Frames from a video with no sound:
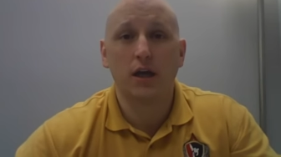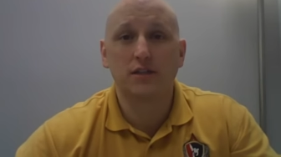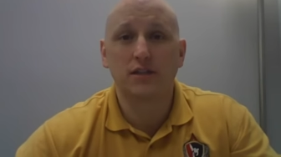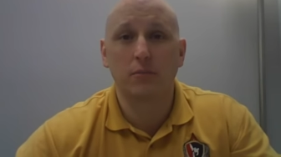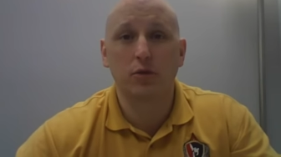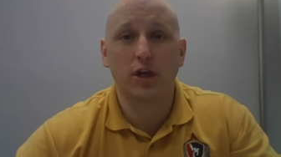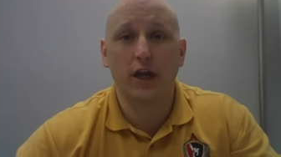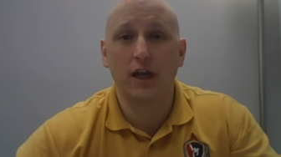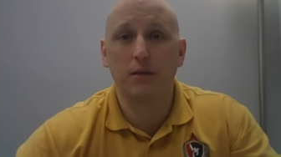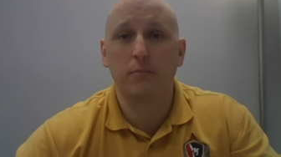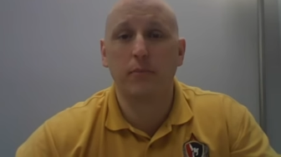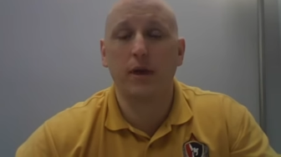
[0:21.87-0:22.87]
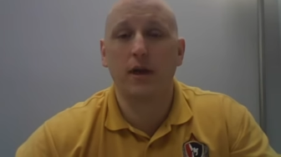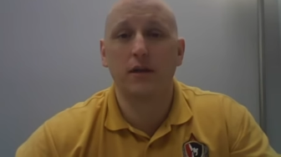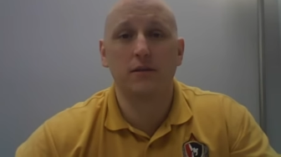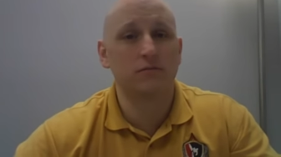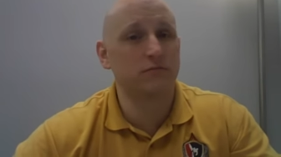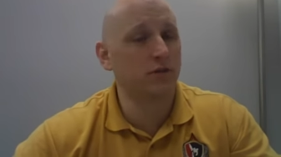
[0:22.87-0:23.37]
summer camp, you
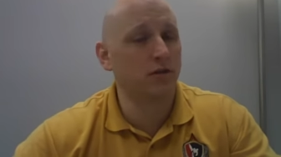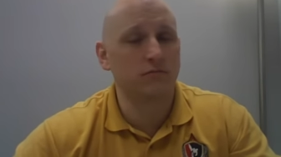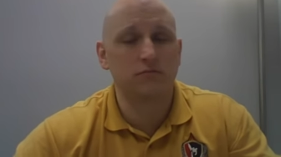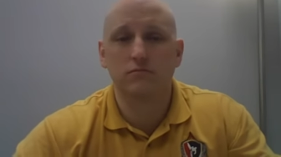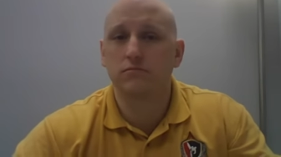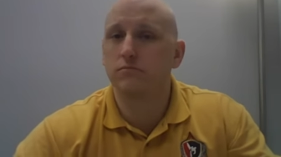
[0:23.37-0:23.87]
know,